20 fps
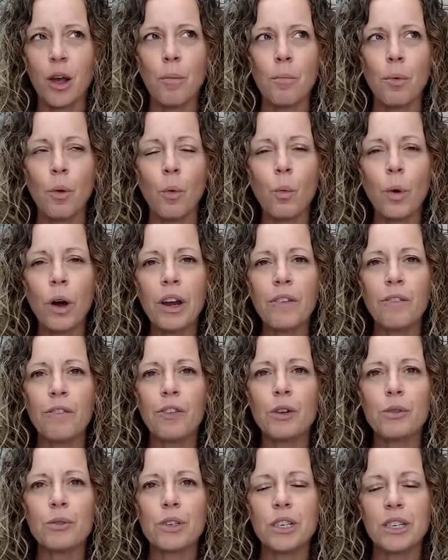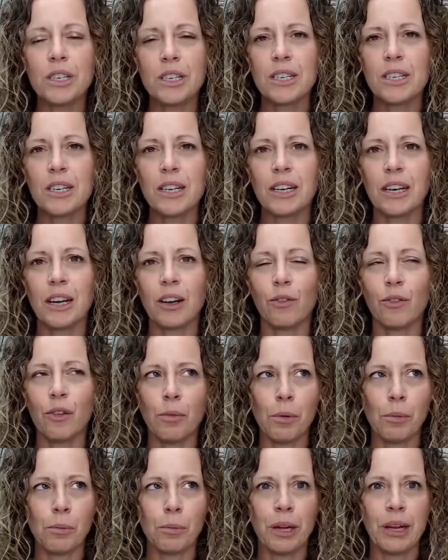But what if you did it from
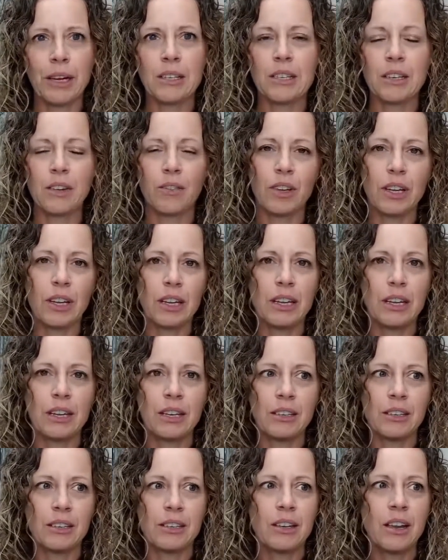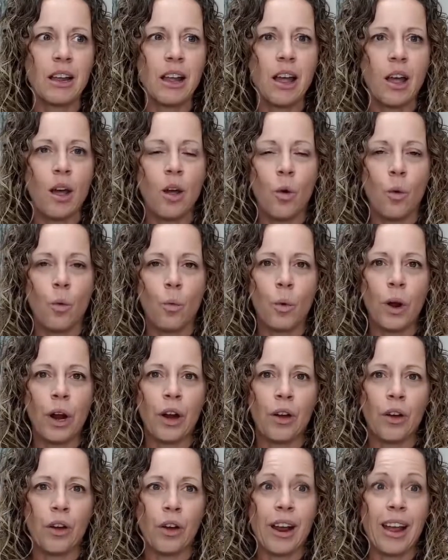a place of ease
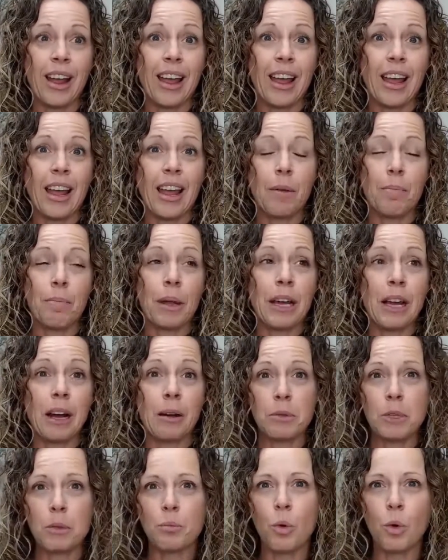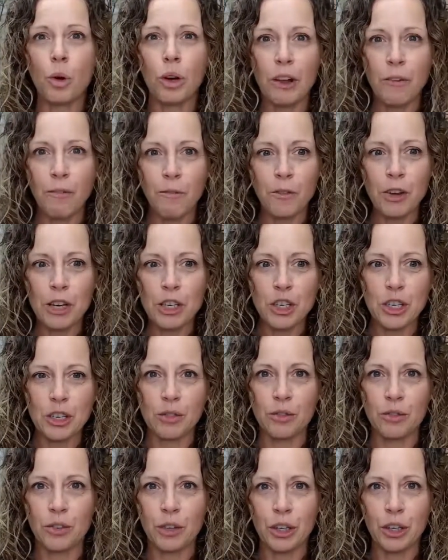where it becomes more
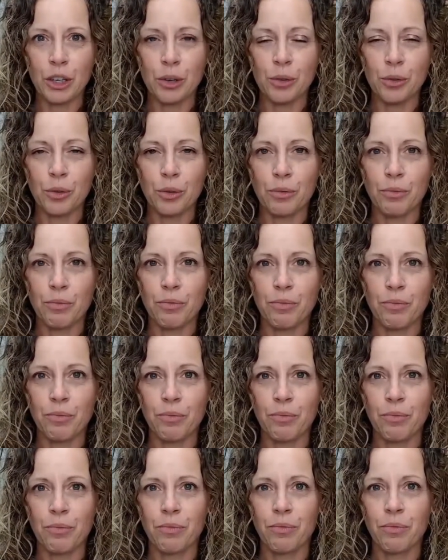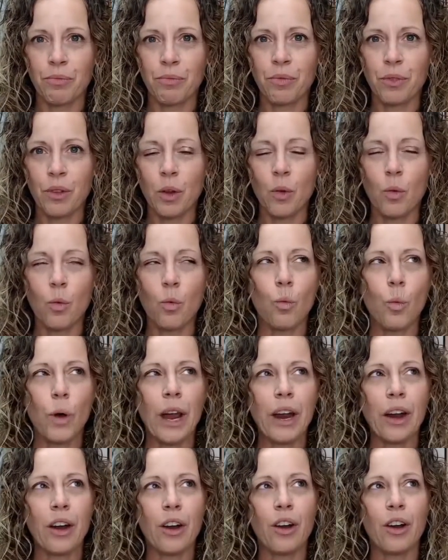efficient for you?
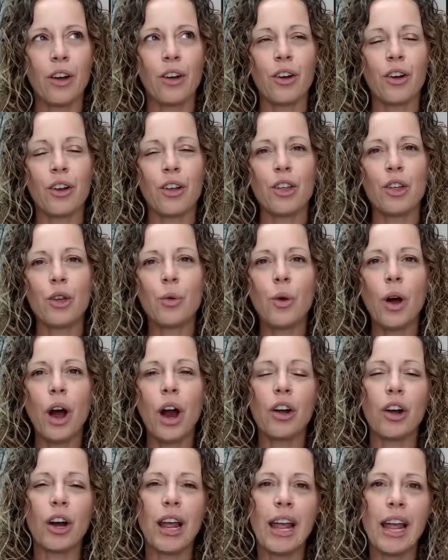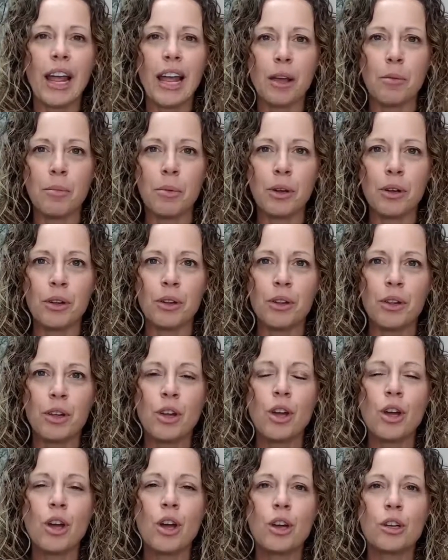where you are able
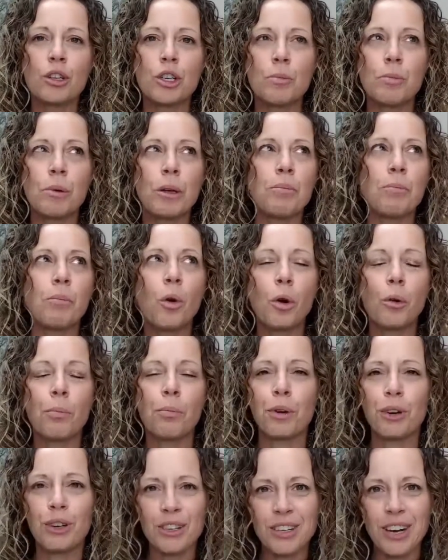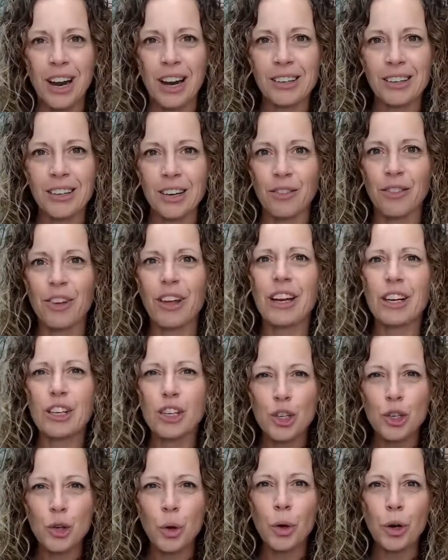to be more productive in a
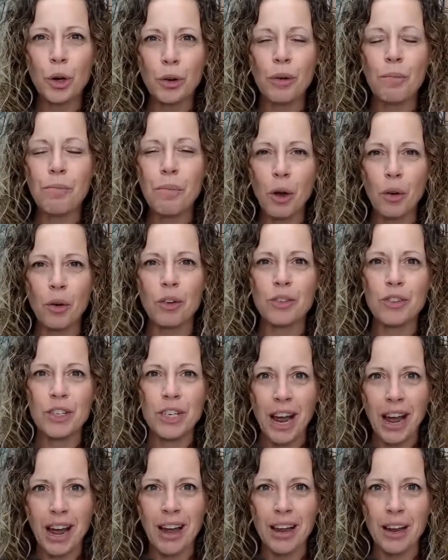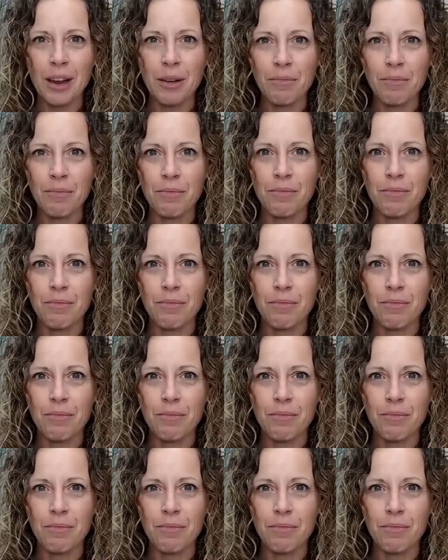shorter amount of time.